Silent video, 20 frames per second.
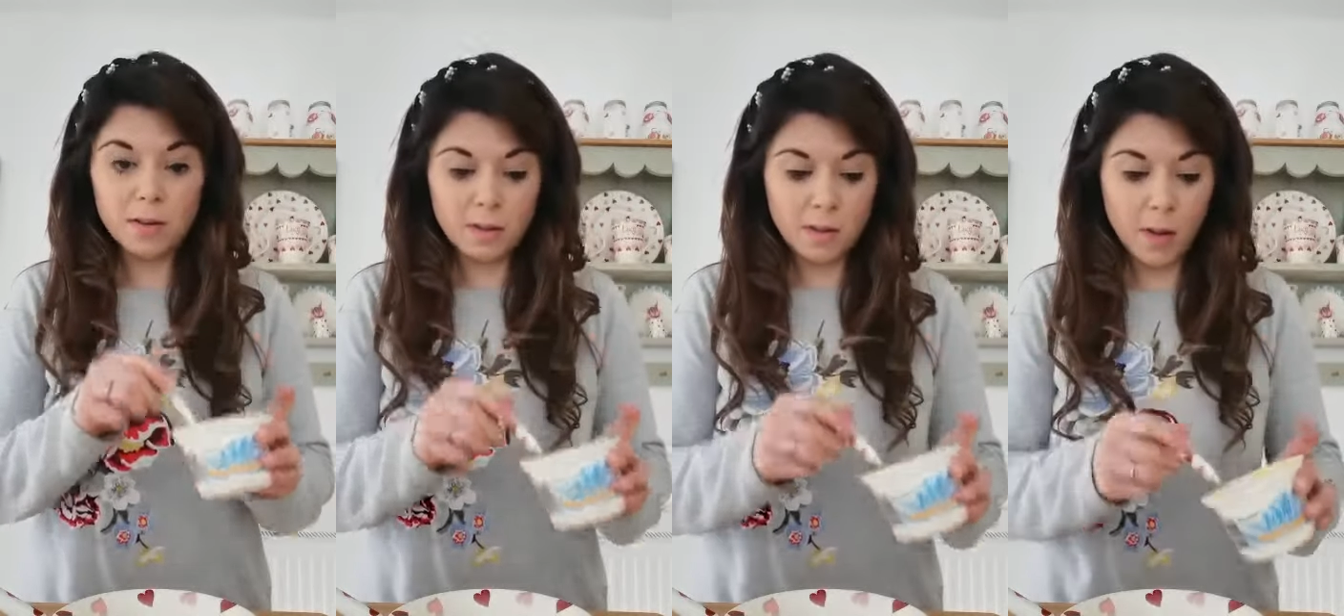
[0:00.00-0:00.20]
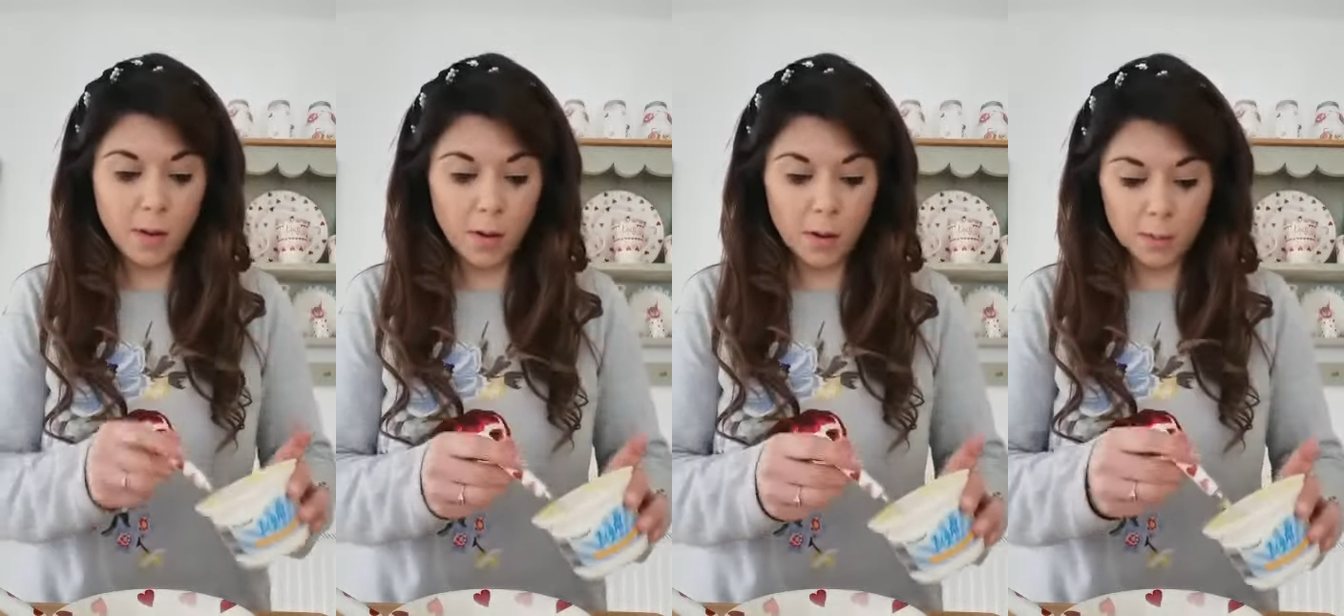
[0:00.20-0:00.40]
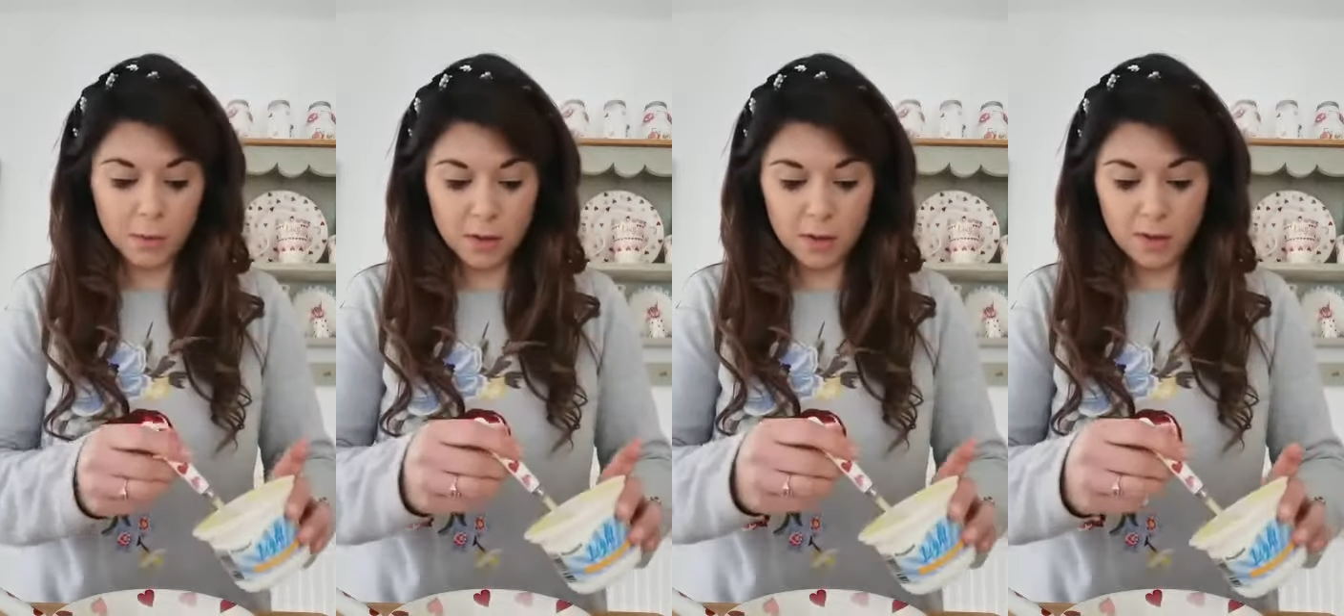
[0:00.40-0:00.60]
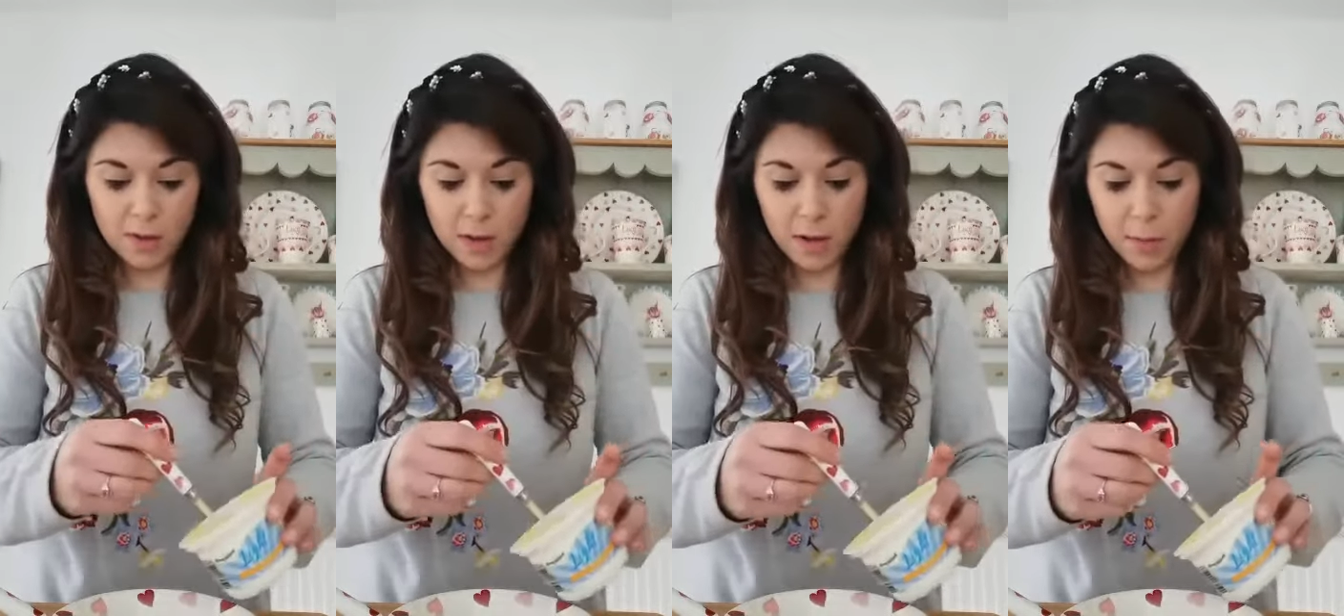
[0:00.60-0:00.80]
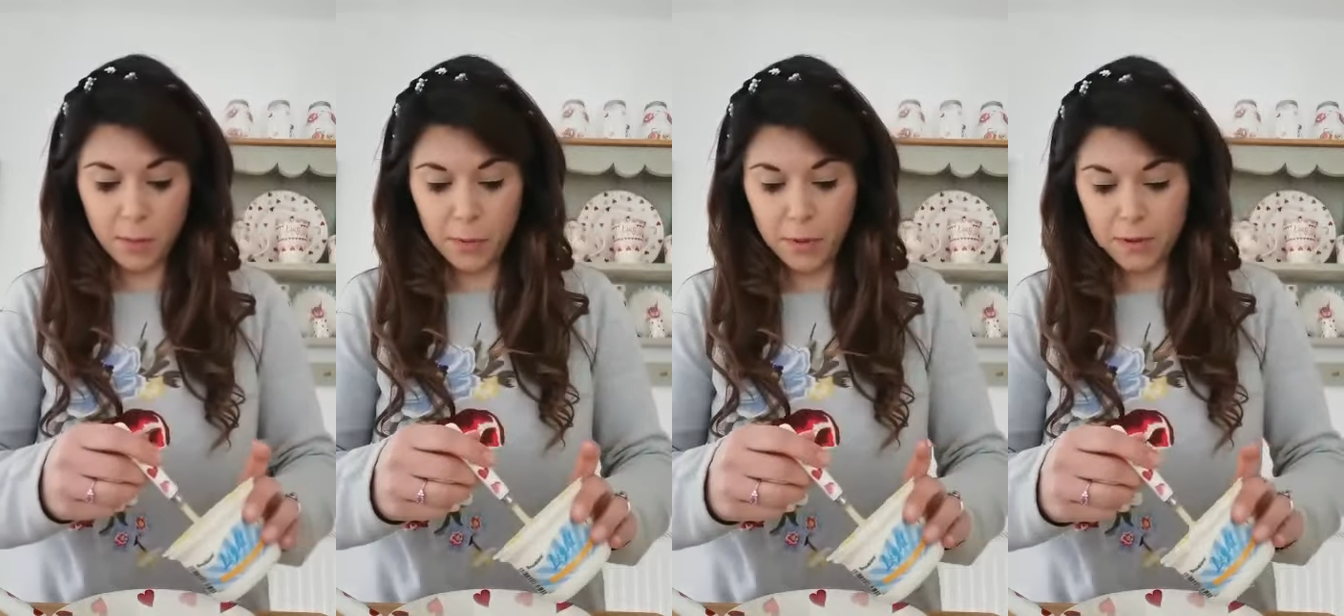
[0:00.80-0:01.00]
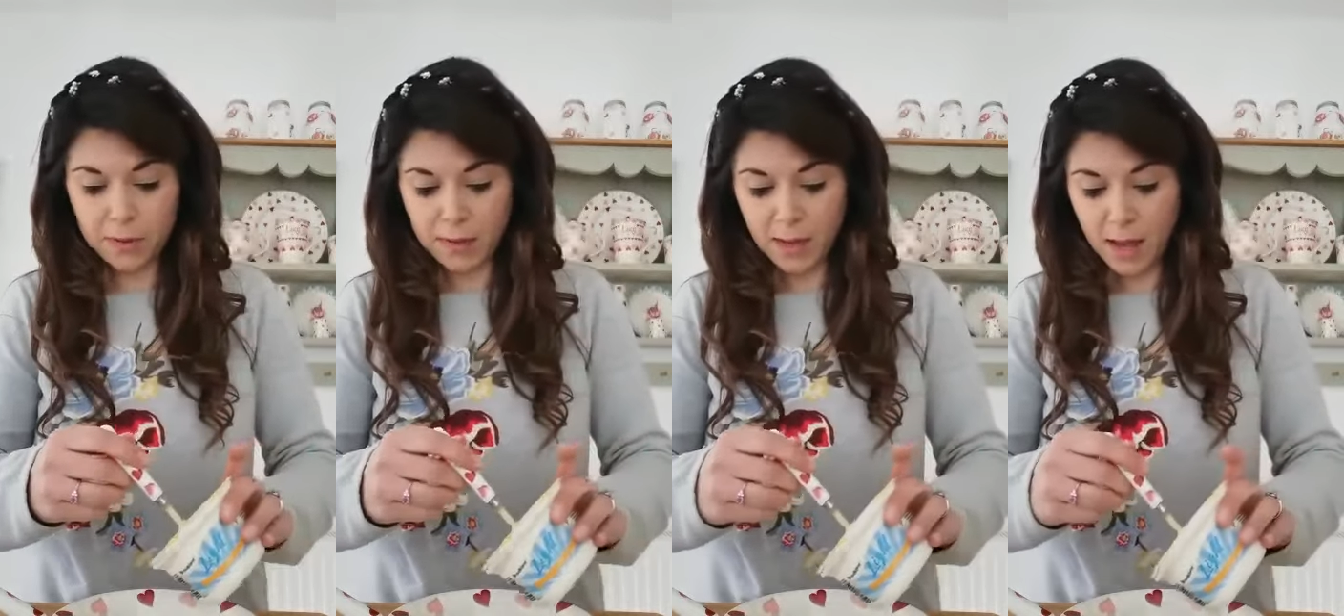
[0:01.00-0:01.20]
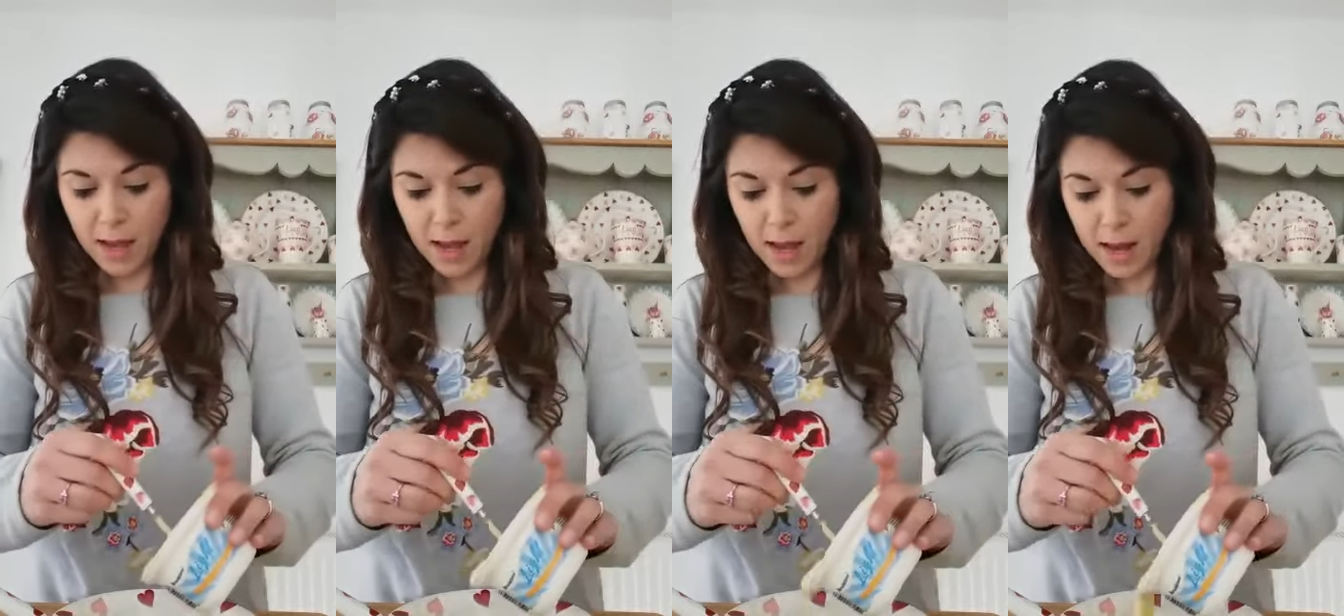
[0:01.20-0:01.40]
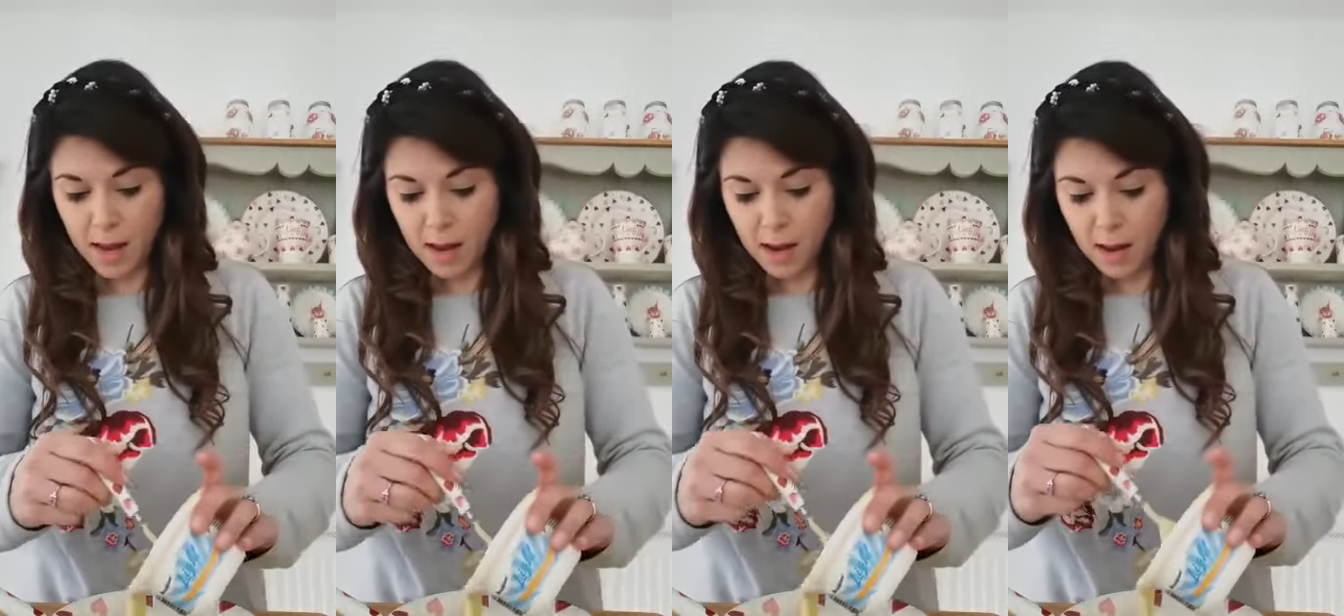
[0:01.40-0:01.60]
so I'm just going to put
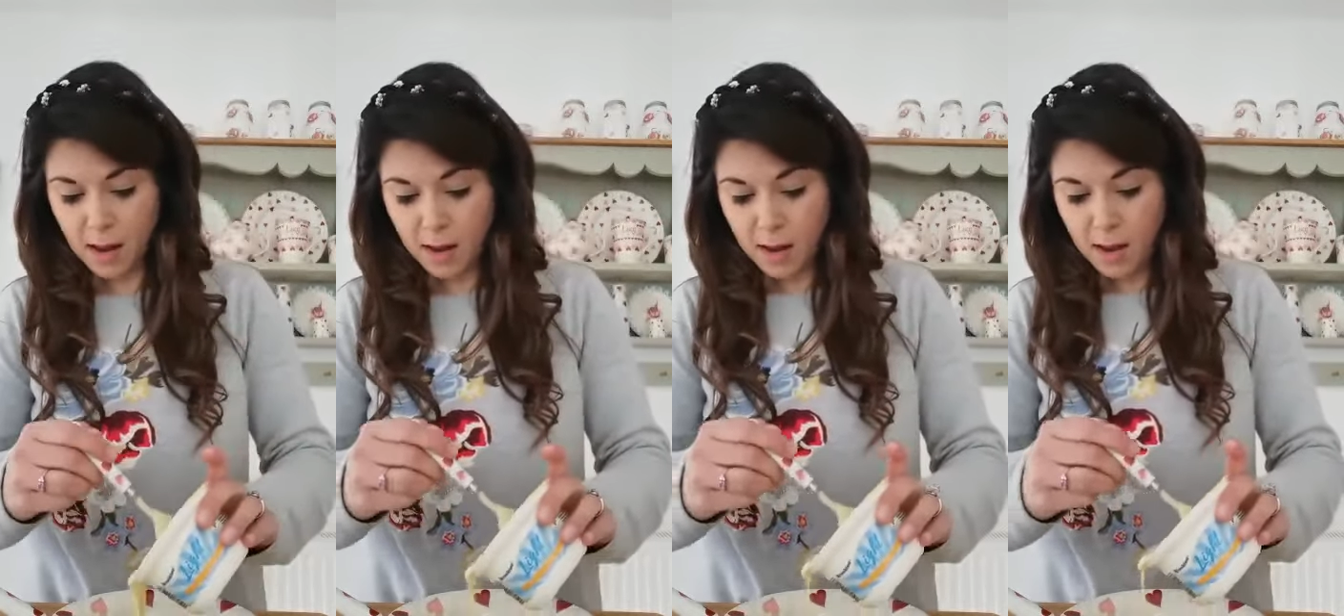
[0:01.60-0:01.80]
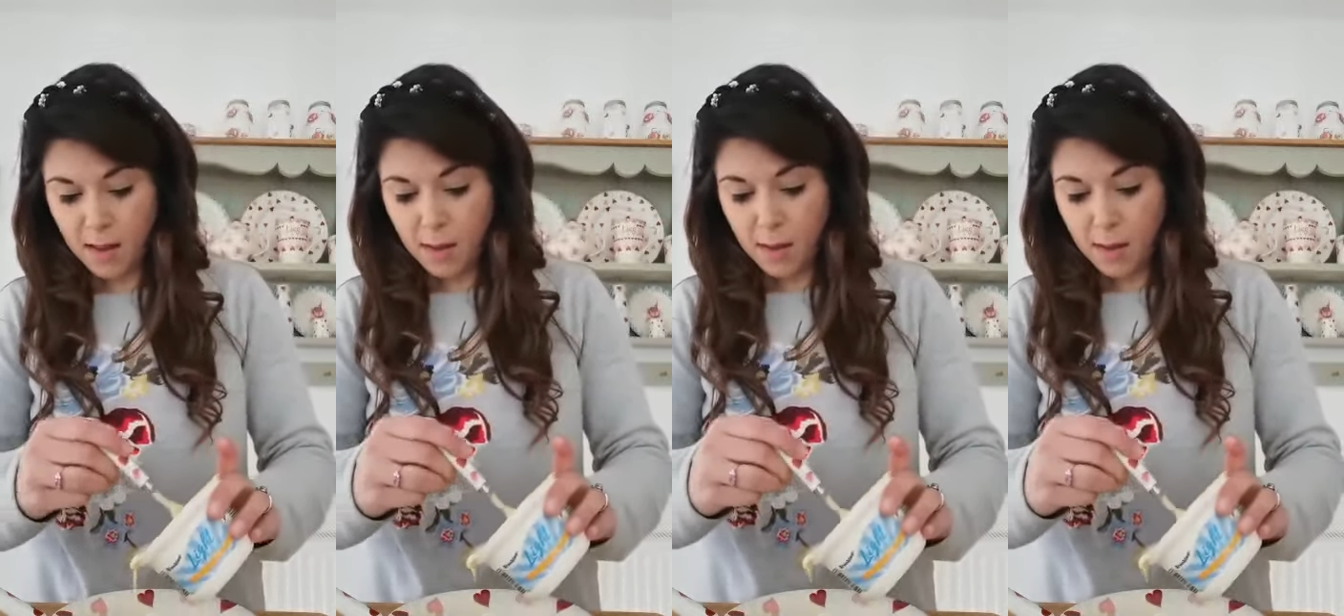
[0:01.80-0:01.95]
in